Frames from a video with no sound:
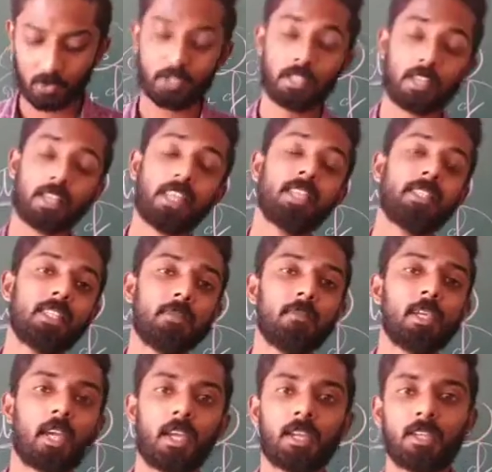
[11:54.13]
or the reason
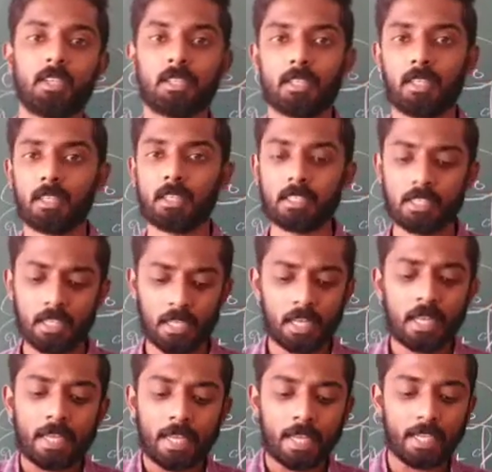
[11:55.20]
behind it is
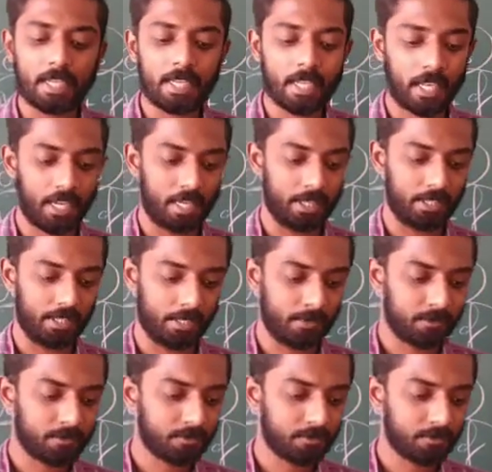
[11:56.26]
indicated there.